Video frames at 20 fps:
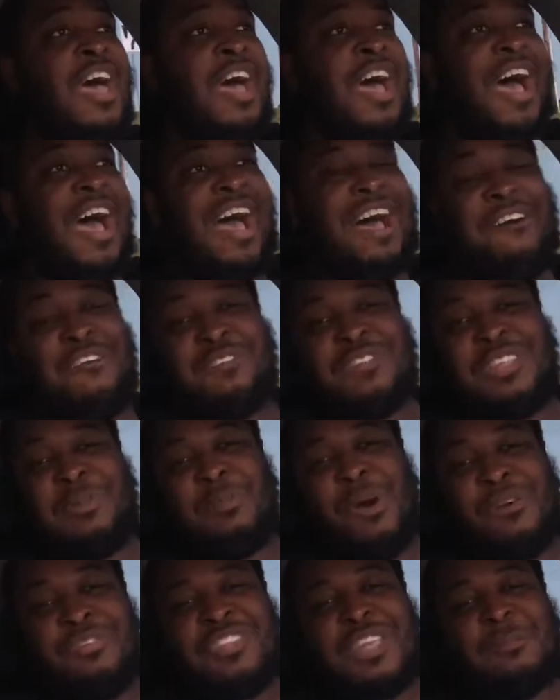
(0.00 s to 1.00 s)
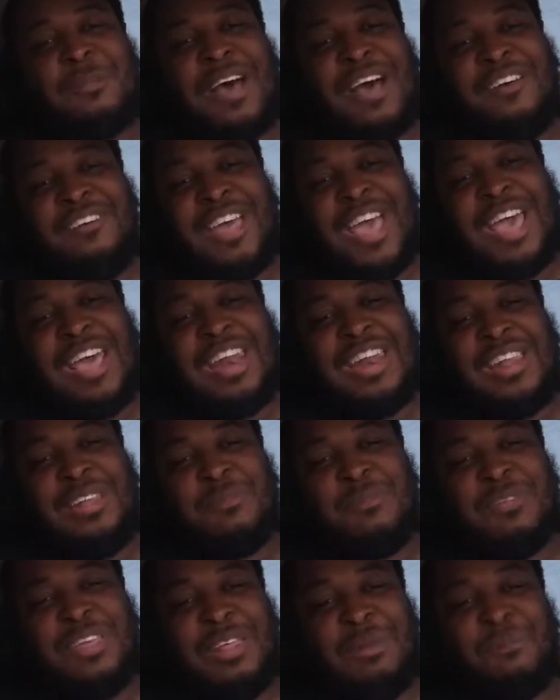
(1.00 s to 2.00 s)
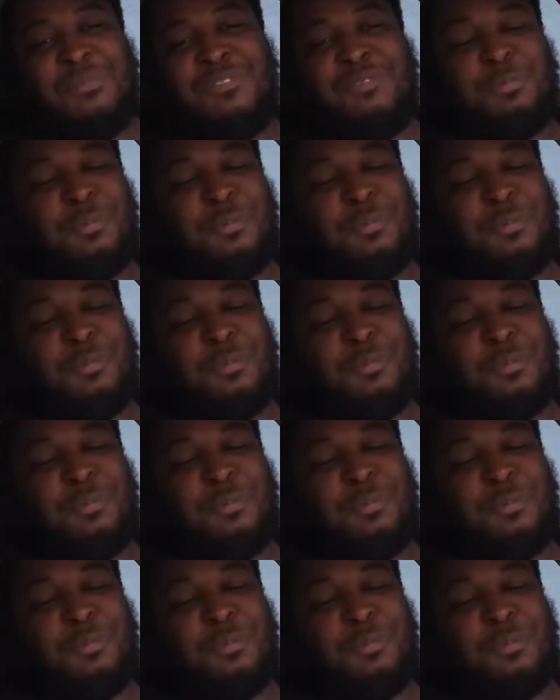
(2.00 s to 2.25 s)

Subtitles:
Obviously, most of them I've had it in